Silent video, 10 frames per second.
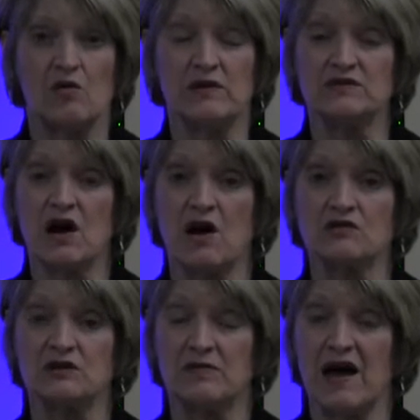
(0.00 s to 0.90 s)
We've
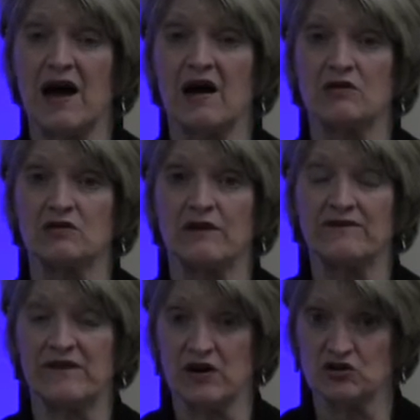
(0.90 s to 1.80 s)
talked about
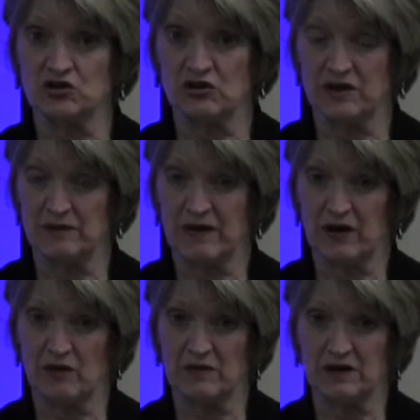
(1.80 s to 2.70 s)
functional
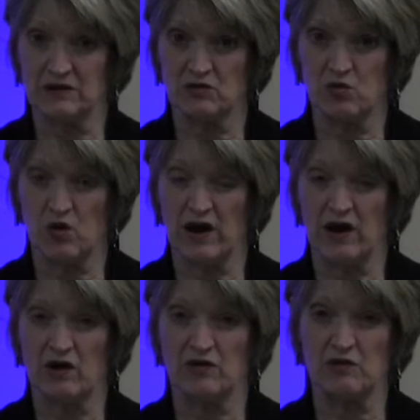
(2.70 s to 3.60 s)
impairment,
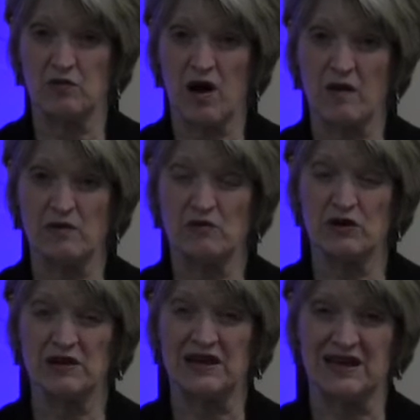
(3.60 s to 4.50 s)
where the problem
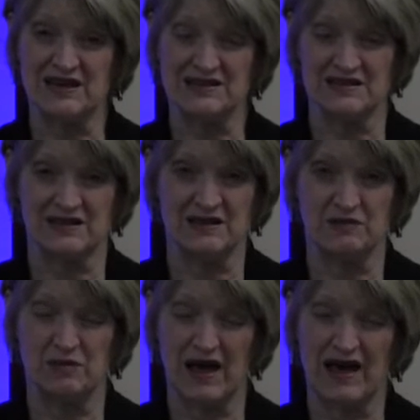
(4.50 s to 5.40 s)
really isn't
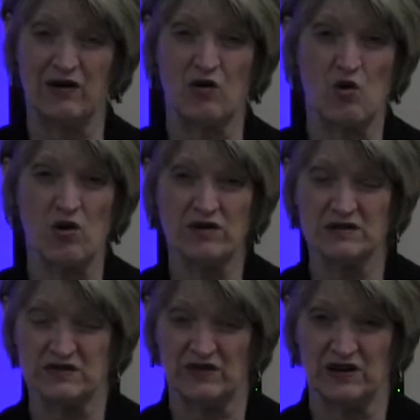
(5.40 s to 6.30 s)
the bladder or
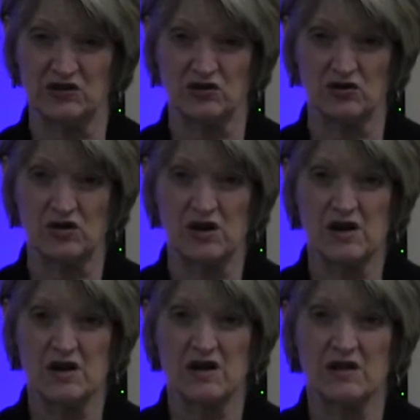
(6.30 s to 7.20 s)
the sphincter.
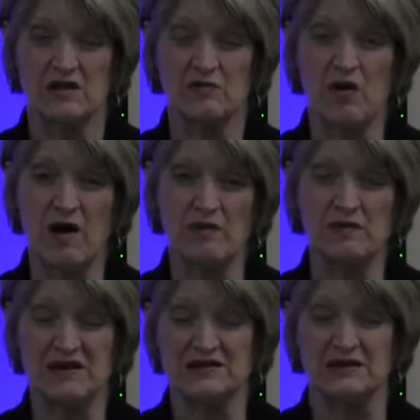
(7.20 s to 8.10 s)
The
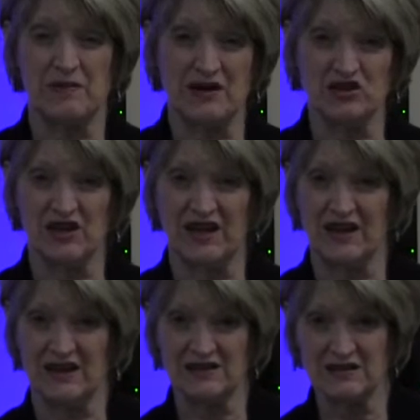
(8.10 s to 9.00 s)
problem is the patient
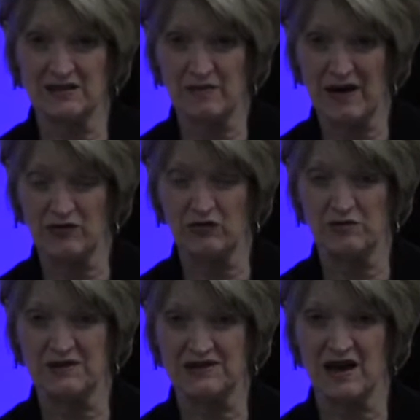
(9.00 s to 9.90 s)
can't get to the
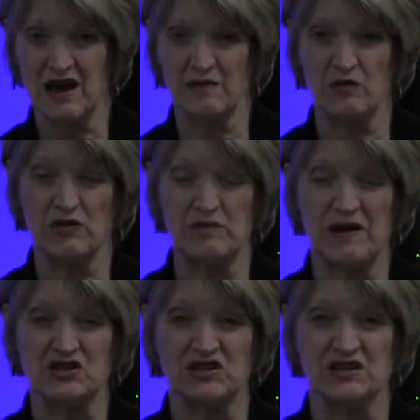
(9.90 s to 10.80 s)
bathroom in time, or the
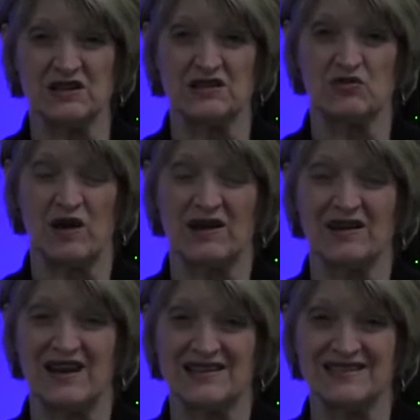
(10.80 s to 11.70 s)
patient doesn't
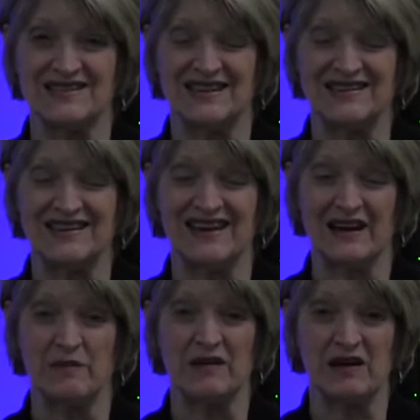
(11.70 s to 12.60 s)
recognize the need to
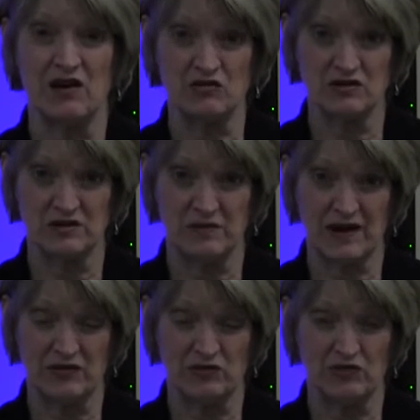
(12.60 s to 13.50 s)
get up and go to the
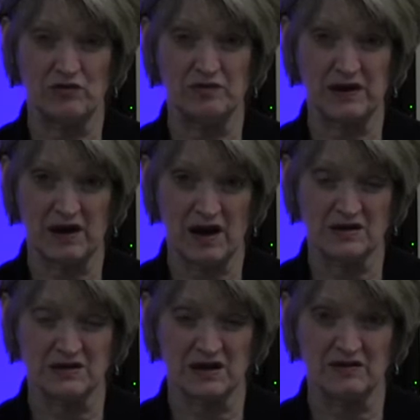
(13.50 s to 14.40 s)
bathroom
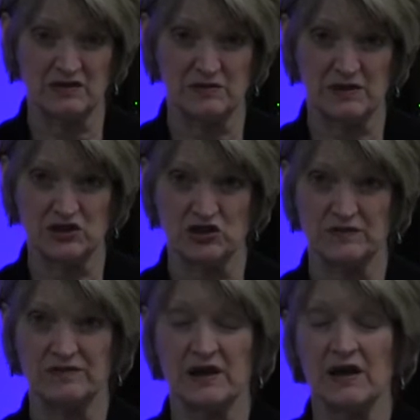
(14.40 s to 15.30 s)
because of dementia.